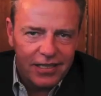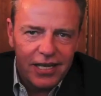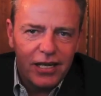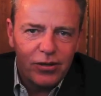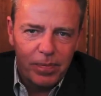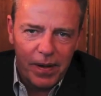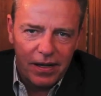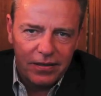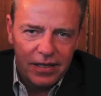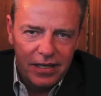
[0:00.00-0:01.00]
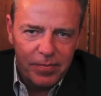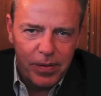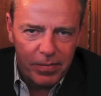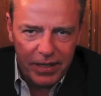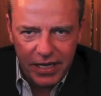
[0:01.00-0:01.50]
to tell you about the
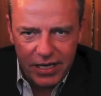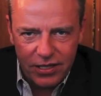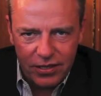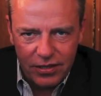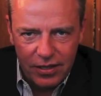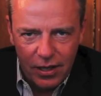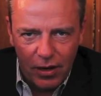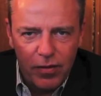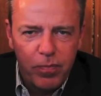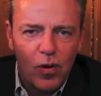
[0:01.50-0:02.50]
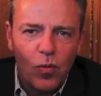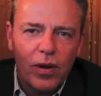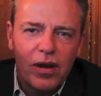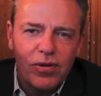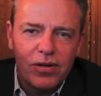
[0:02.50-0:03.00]
publication of the book
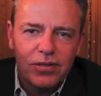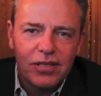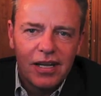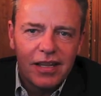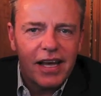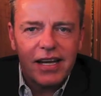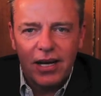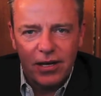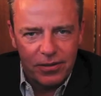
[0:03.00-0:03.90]
what I wrote, That